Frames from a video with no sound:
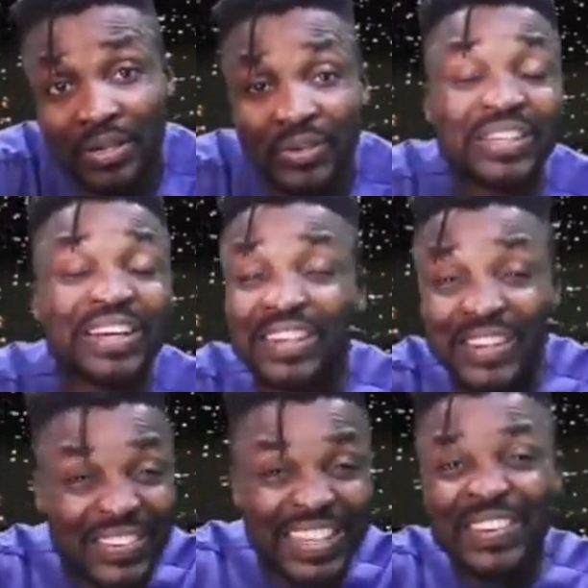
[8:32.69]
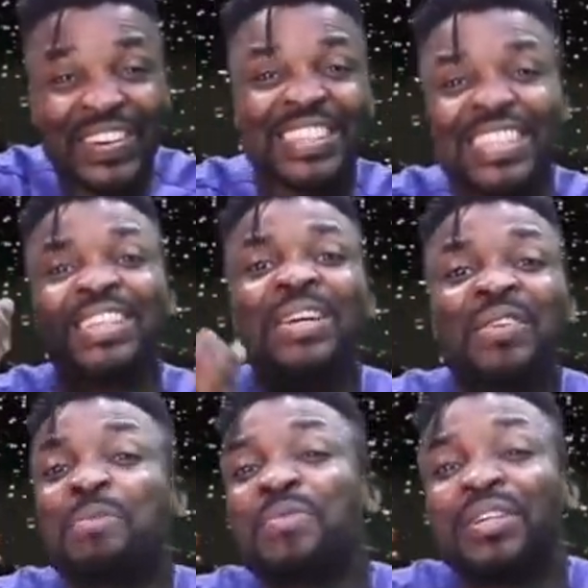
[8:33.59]
when I call young auntie,
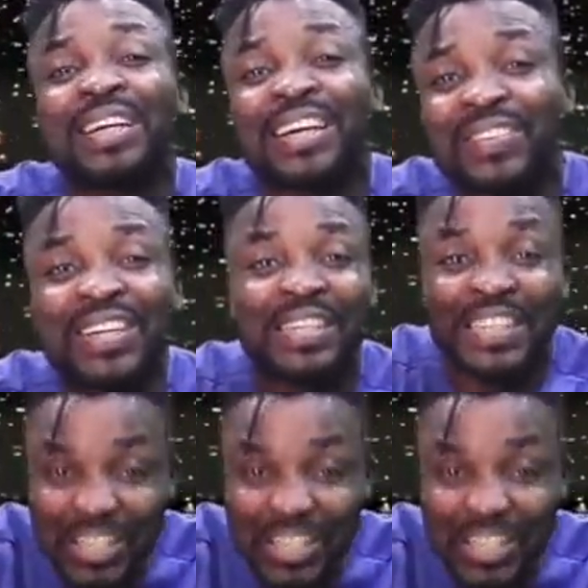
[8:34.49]
maybe they respect,